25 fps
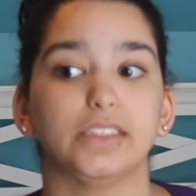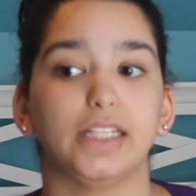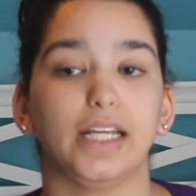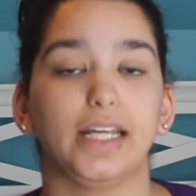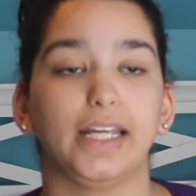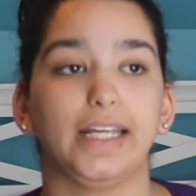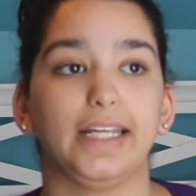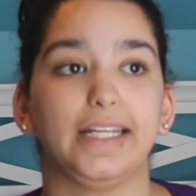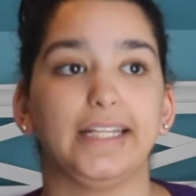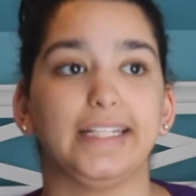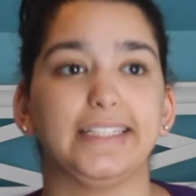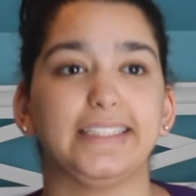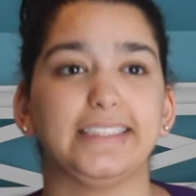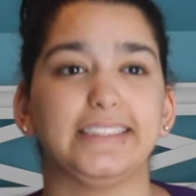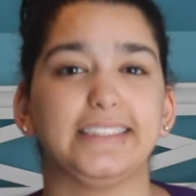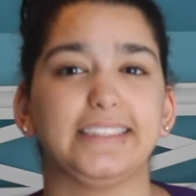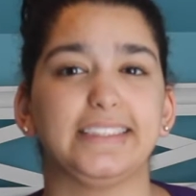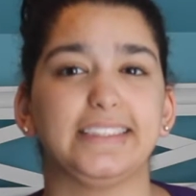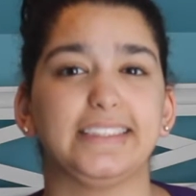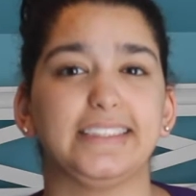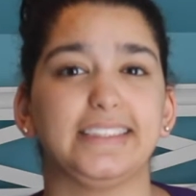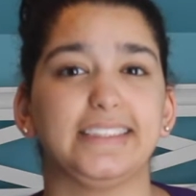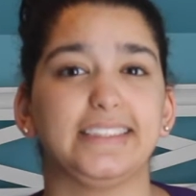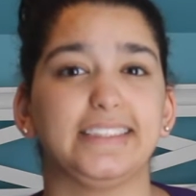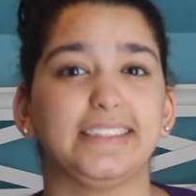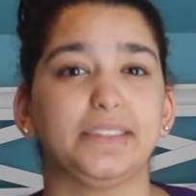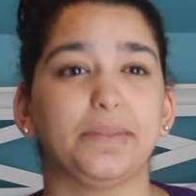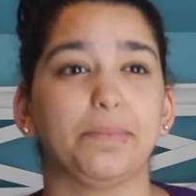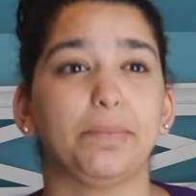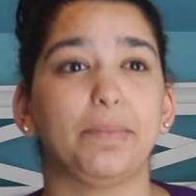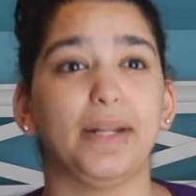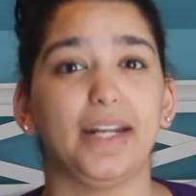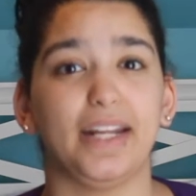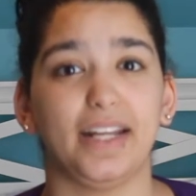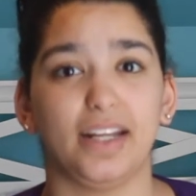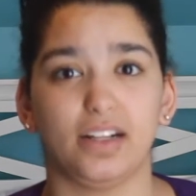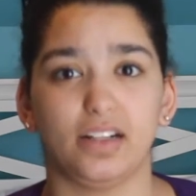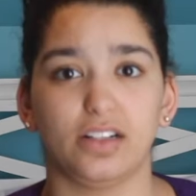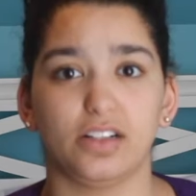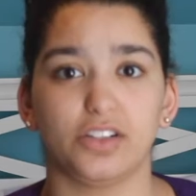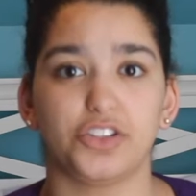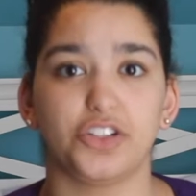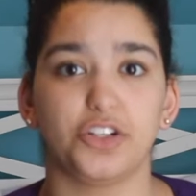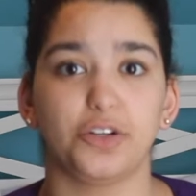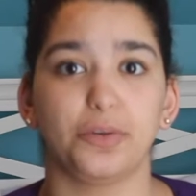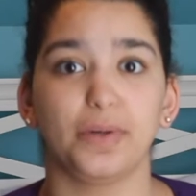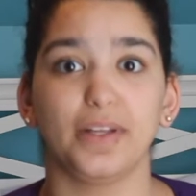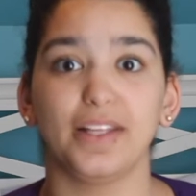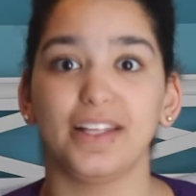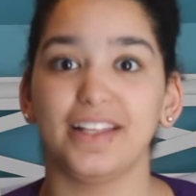and banana.
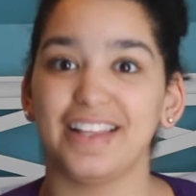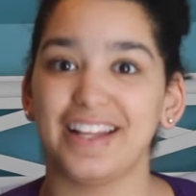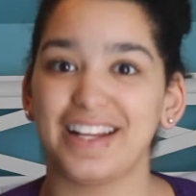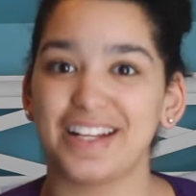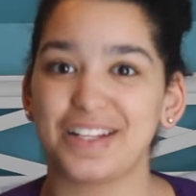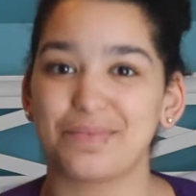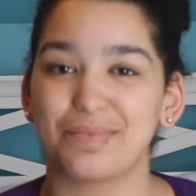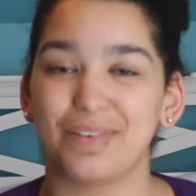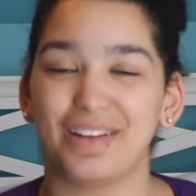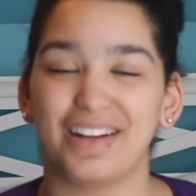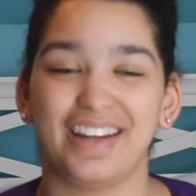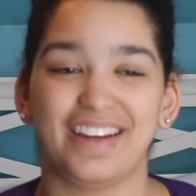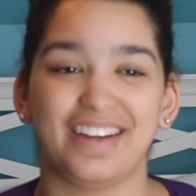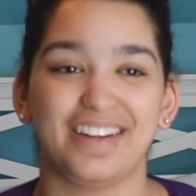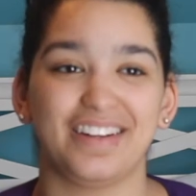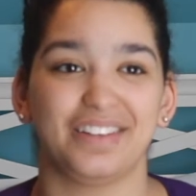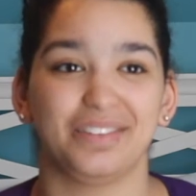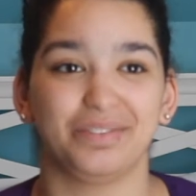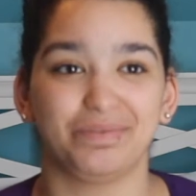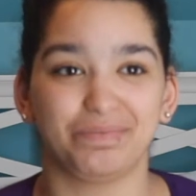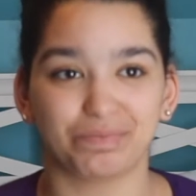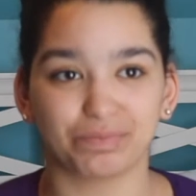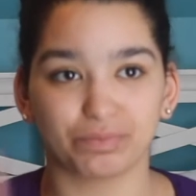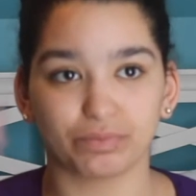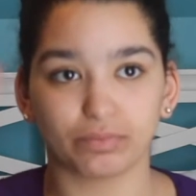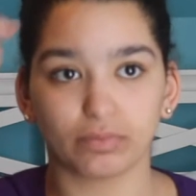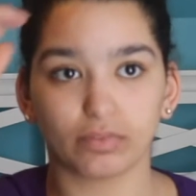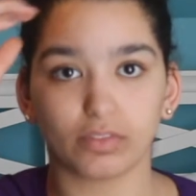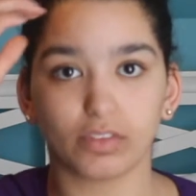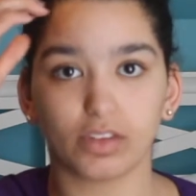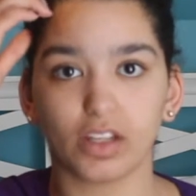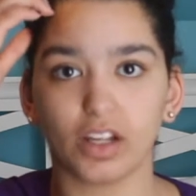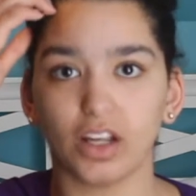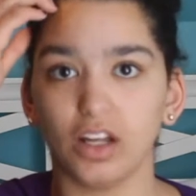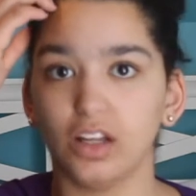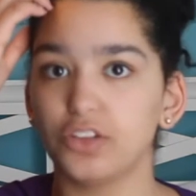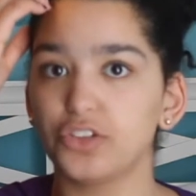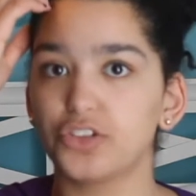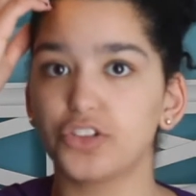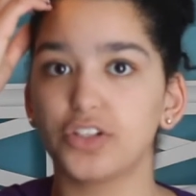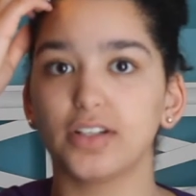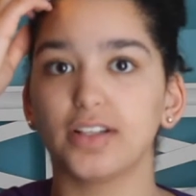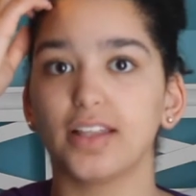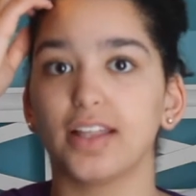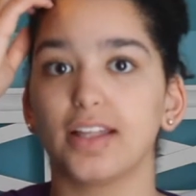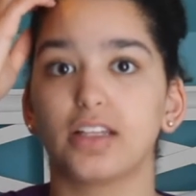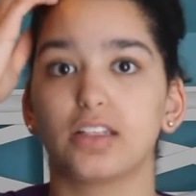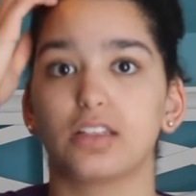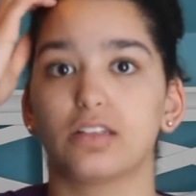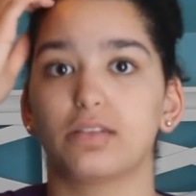She really likes banana, and
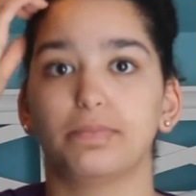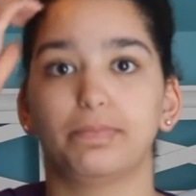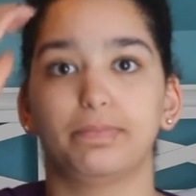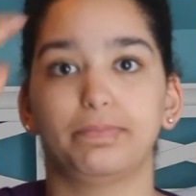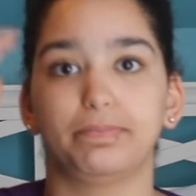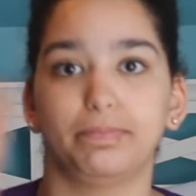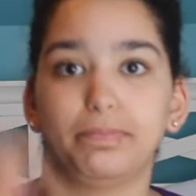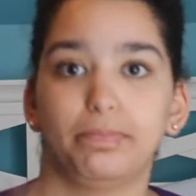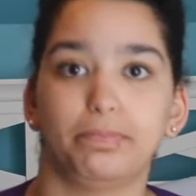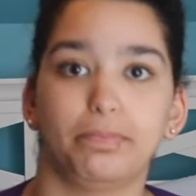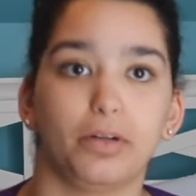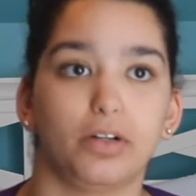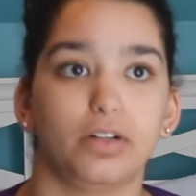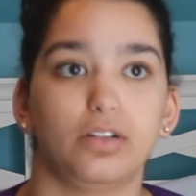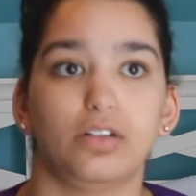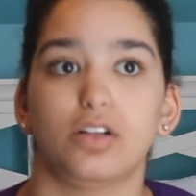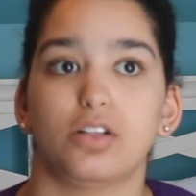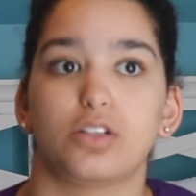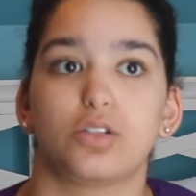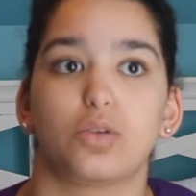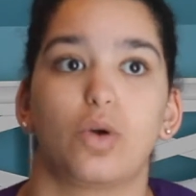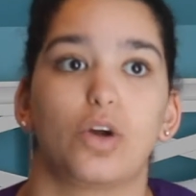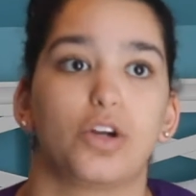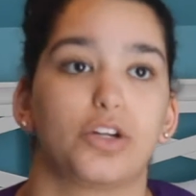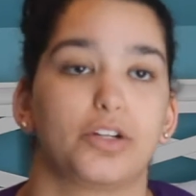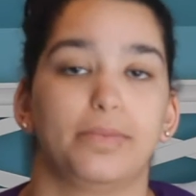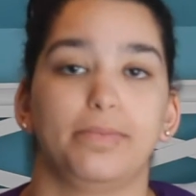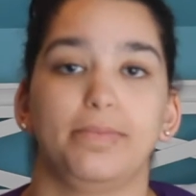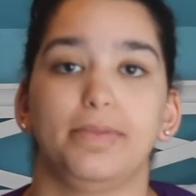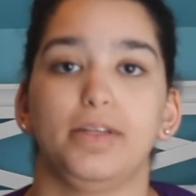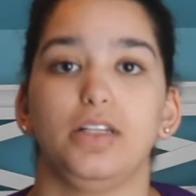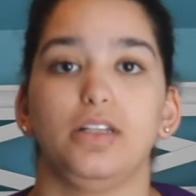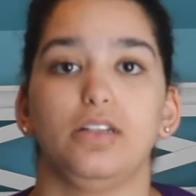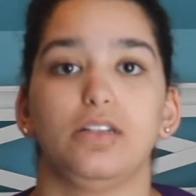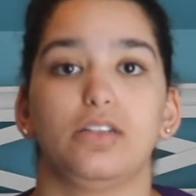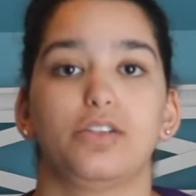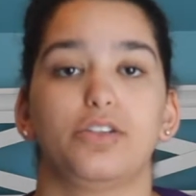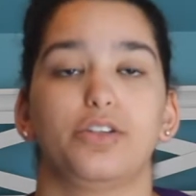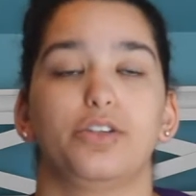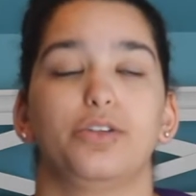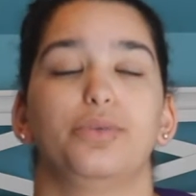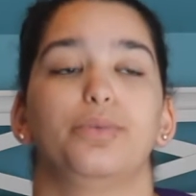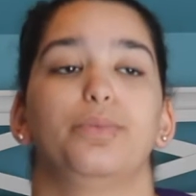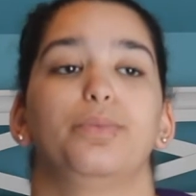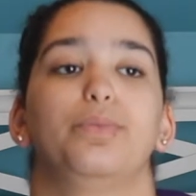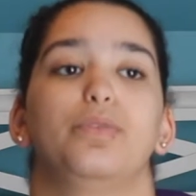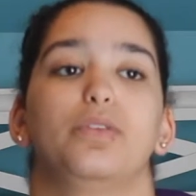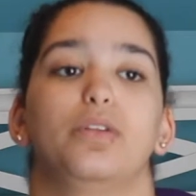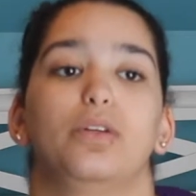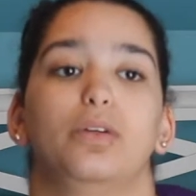she likes butternut squash and peas too.
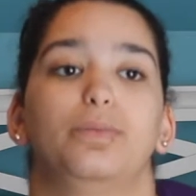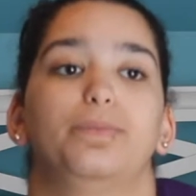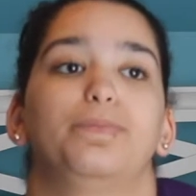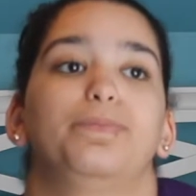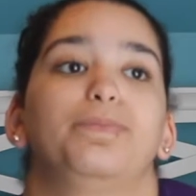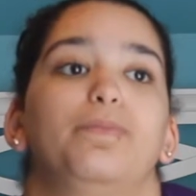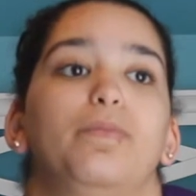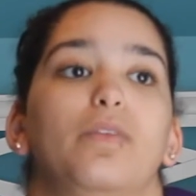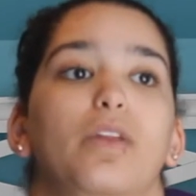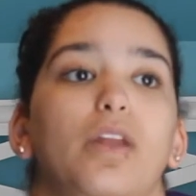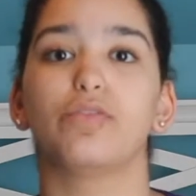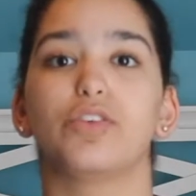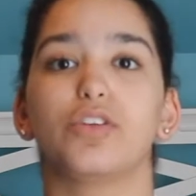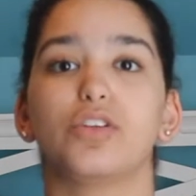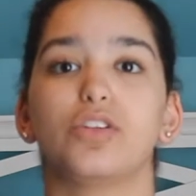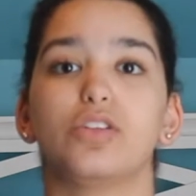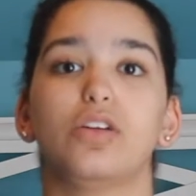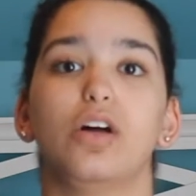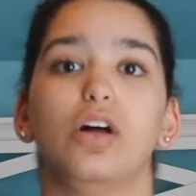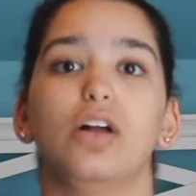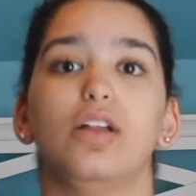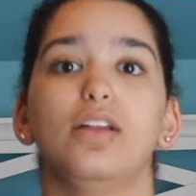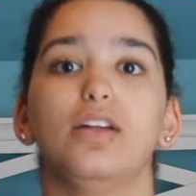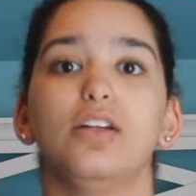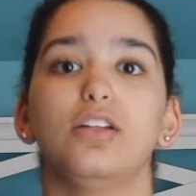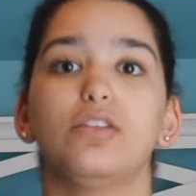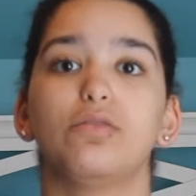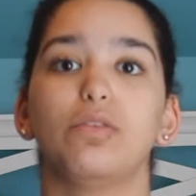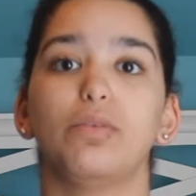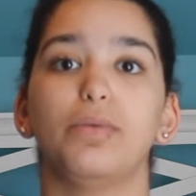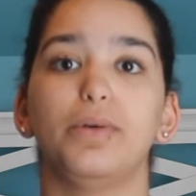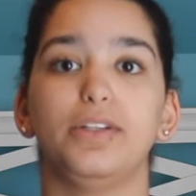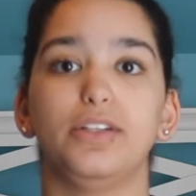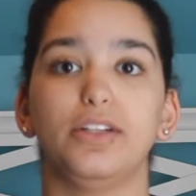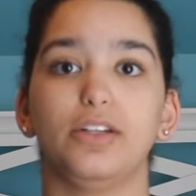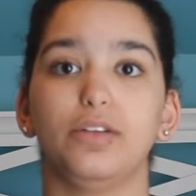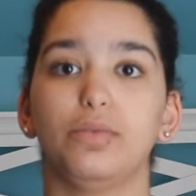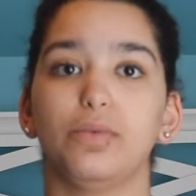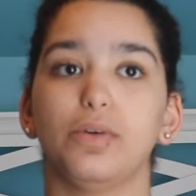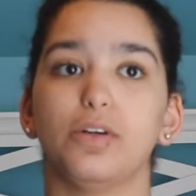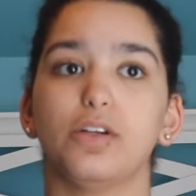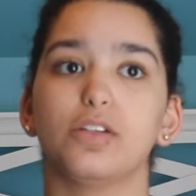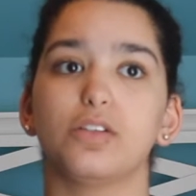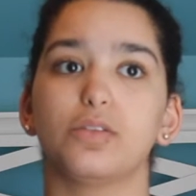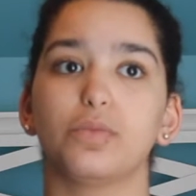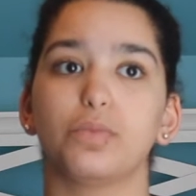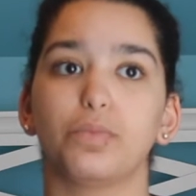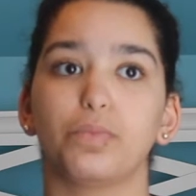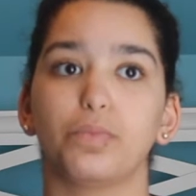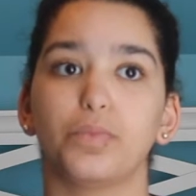So for solids, what we did
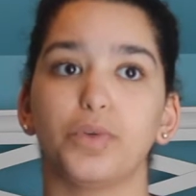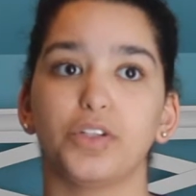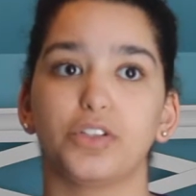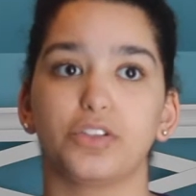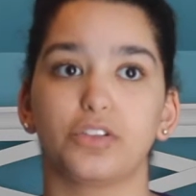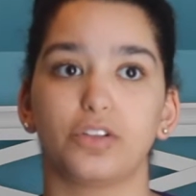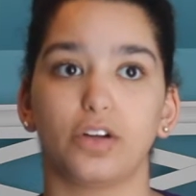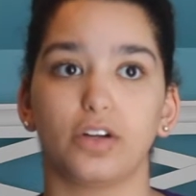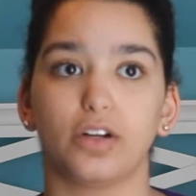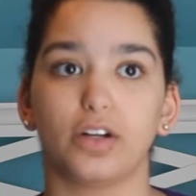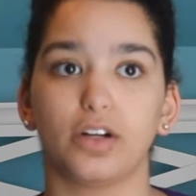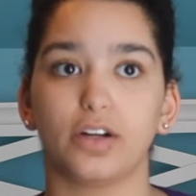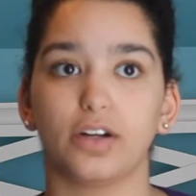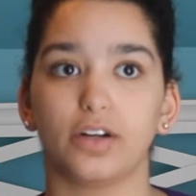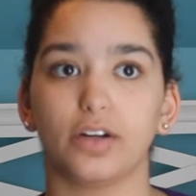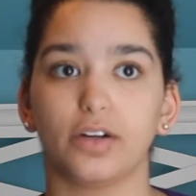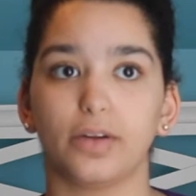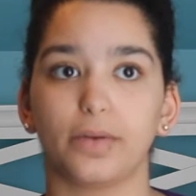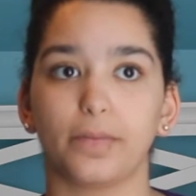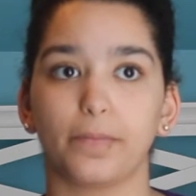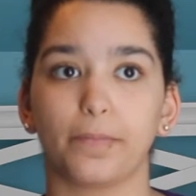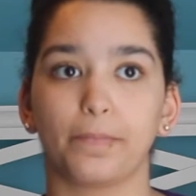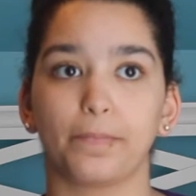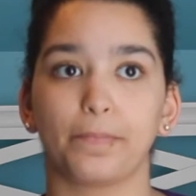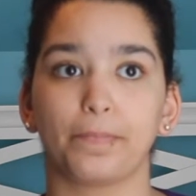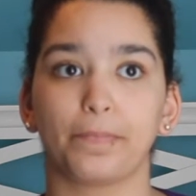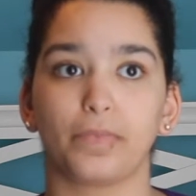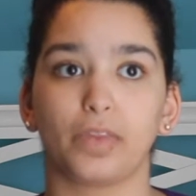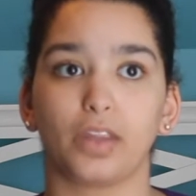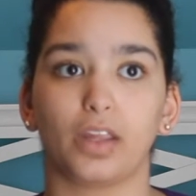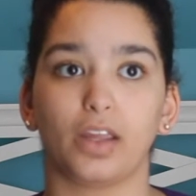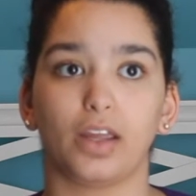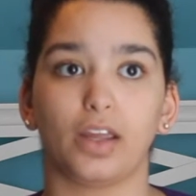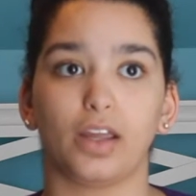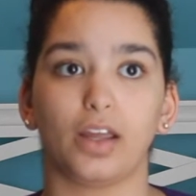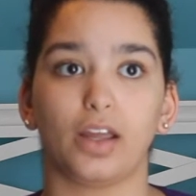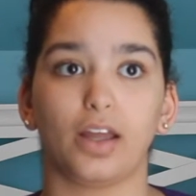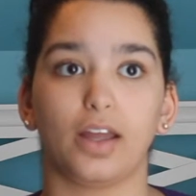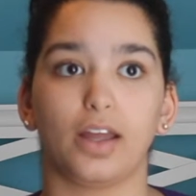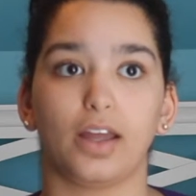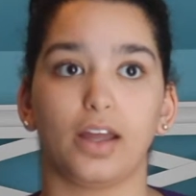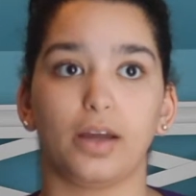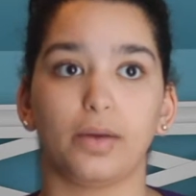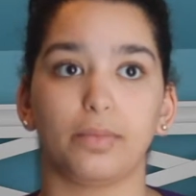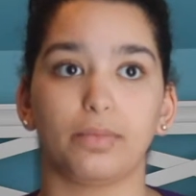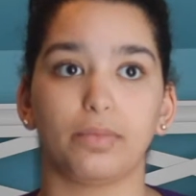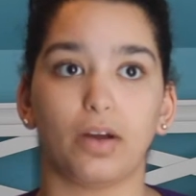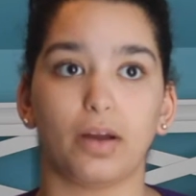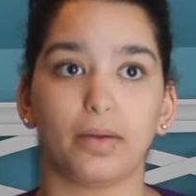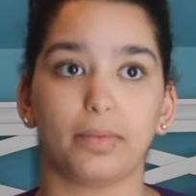was we started her
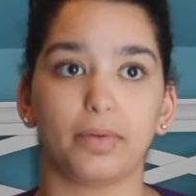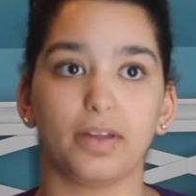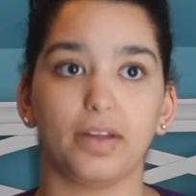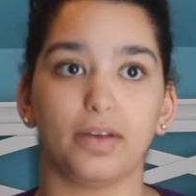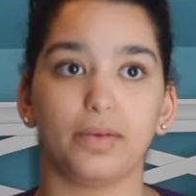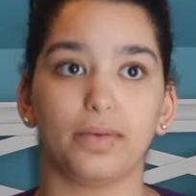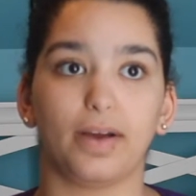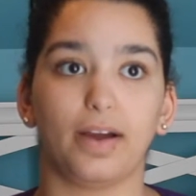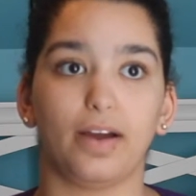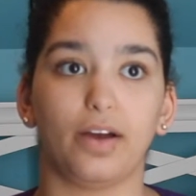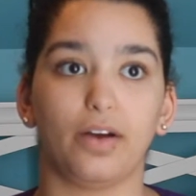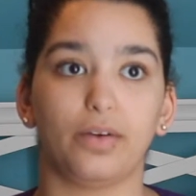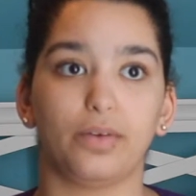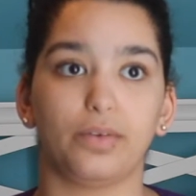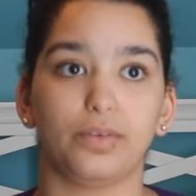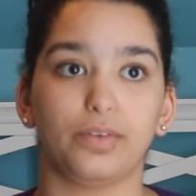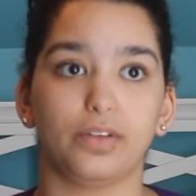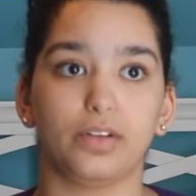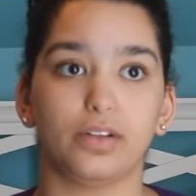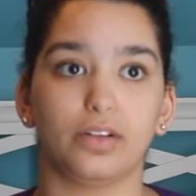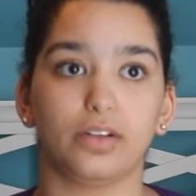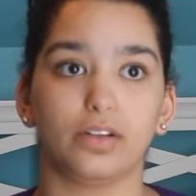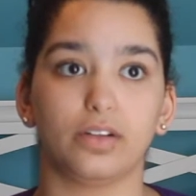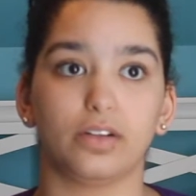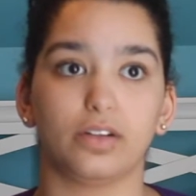probably around